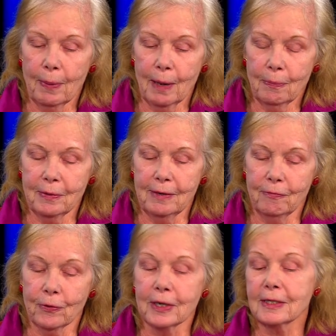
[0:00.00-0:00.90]
up
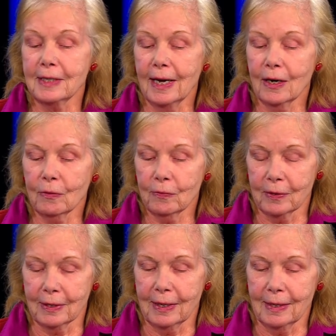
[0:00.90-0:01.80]
for us now
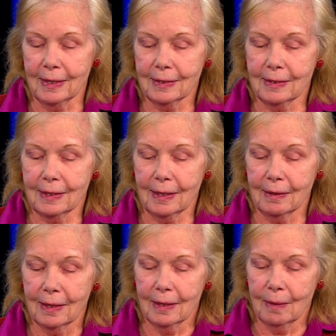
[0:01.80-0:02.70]
this
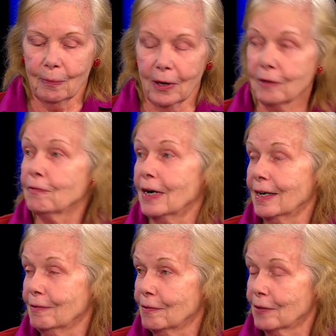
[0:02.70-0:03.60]
part
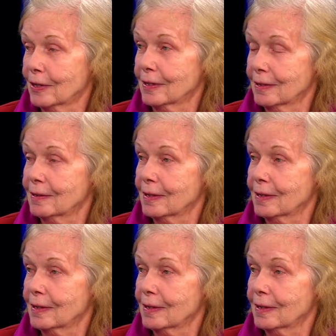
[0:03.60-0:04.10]
five of our